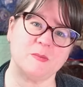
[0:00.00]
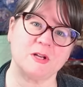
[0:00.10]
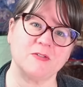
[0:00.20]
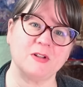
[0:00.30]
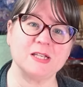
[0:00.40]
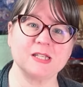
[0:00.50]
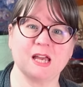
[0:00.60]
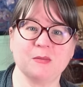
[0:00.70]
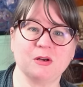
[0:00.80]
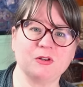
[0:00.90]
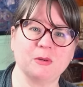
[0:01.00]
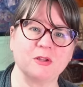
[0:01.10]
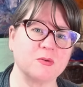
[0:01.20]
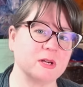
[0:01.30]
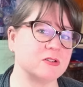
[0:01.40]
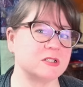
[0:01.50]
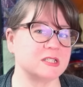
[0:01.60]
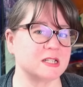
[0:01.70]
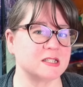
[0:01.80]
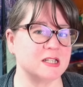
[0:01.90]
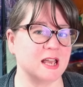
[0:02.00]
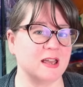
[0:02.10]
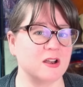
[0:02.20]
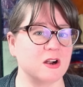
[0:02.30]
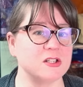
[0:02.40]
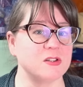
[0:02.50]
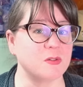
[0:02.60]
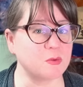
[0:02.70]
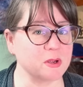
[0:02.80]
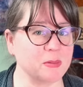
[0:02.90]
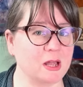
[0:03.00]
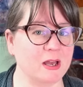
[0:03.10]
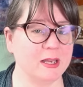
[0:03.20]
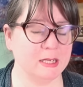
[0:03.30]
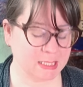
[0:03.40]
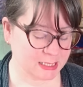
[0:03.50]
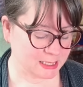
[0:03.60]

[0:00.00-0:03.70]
the Butterflies came out to about 368 yards of 3-ply.